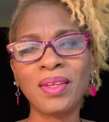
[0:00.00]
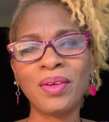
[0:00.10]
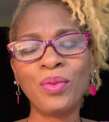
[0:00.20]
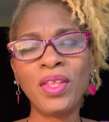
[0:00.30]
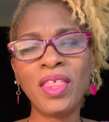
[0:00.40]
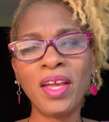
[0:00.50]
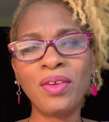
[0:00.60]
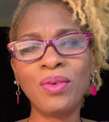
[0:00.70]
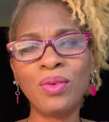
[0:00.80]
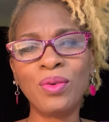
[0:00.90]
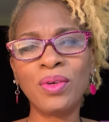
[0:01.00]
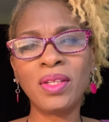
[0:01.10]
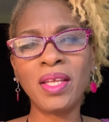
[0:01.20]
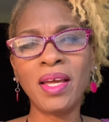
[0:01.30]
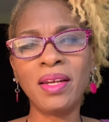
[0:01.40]
We thank you,
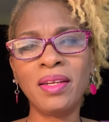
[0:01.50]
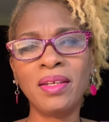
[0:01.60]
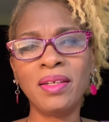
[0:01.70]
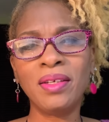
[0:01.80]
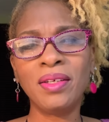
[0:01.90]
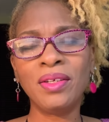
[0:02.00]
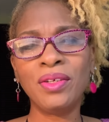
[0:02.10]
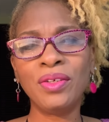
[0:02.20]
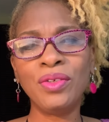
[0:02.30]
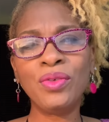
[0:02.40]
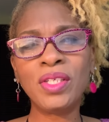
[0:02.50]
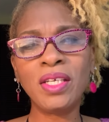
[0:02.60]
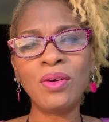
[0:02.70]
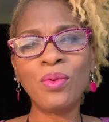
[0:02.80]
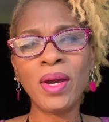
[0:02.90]
Lord, that you see
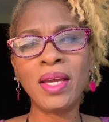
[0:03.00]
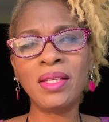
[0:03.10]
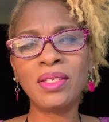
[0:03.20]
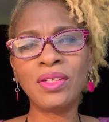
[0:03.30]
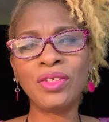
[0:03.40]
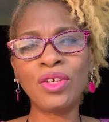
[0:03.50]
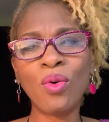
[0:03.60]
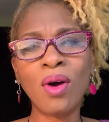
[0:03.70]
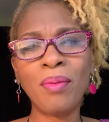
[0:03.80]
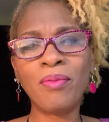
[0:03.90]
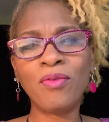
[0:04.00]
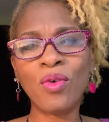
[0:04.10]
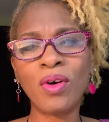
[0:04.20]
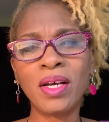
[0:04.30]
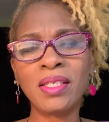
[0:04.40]
a way to show up
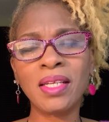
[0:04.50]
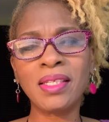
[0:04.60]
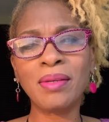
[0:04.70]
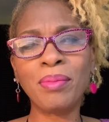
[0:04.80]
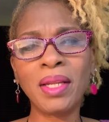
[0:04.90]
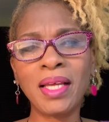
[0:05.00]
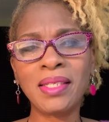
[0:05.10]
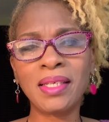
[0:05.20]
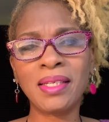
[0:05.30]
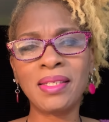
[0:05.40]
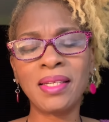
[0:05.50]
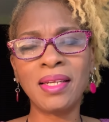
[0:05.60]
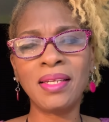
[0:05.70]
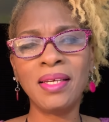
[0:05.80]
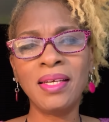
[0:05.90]
for us and to bless us
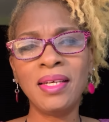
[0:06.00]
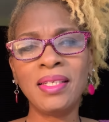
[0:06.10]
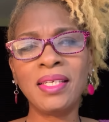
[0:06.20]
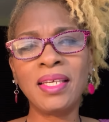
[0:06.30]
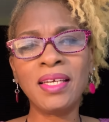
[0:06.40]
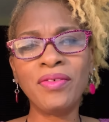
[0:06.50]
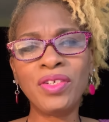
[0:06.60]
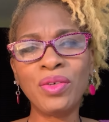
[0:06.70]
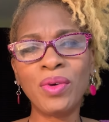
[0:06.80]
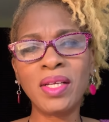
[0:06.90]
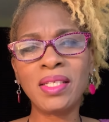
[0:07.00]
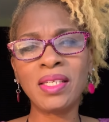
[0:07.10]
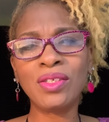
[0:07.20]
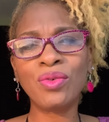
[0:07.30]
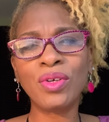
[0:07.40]
and to give to us
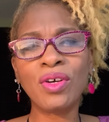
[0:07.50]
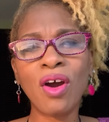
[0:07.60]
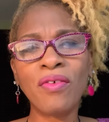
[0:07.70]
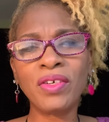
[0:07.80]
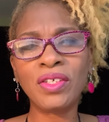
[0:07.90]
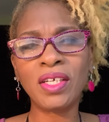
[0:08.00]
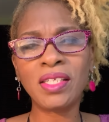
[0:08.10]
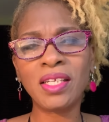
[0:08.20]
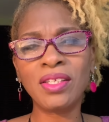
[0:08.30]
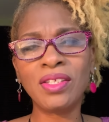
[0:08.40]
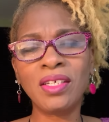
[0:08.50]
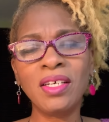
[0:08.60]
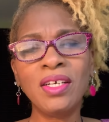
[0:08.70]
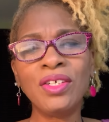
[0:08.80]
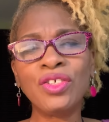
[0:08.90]
and to encourage us and to
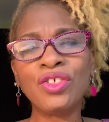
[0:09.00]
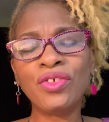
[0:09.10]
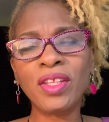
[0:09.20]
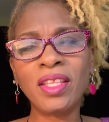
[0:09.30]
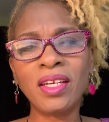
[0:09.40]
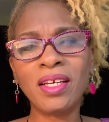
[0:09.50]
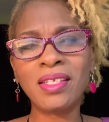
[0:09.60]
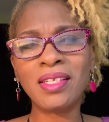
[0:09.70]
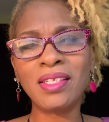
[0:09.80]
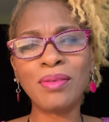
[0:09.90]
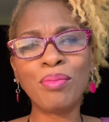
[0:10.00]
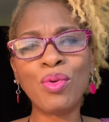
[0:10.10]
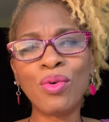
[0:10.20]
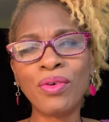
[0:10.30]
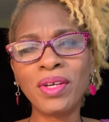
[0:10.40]
strengthen us and to
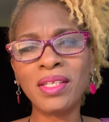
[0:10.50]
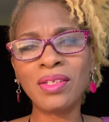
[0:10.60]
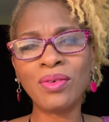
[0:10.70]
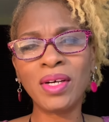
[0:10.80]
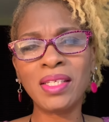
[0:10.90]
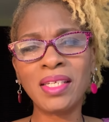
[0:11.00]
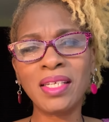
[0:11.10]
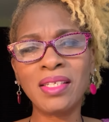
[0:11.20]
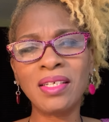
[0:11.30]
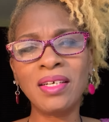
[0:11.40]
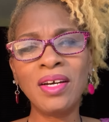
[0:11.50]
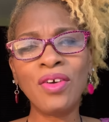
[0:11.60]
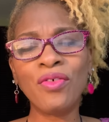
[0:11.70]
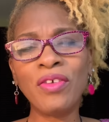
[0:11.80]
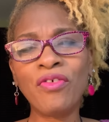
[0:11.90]
pour into us and to
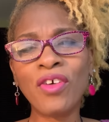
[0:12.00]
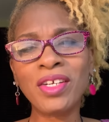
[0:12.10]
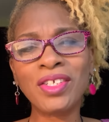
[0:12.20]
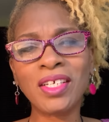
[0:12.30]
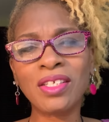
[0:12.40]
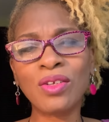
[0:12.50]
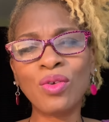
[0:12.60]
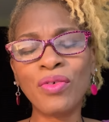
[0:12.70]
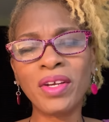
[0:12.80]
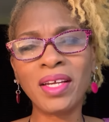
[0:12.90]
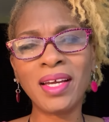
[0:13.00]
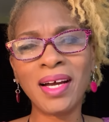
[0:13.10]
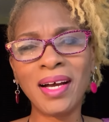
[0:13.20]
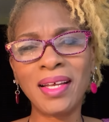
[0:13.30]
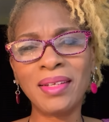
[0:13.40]
refresh us. Glory to
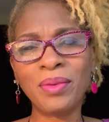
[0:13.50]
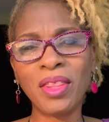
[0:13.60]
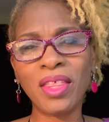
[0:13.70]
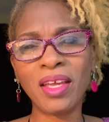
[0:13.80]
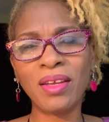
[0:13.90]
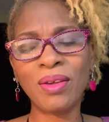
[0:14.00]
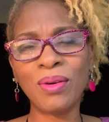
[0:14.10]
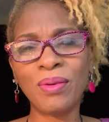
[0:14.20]
God. We thank you.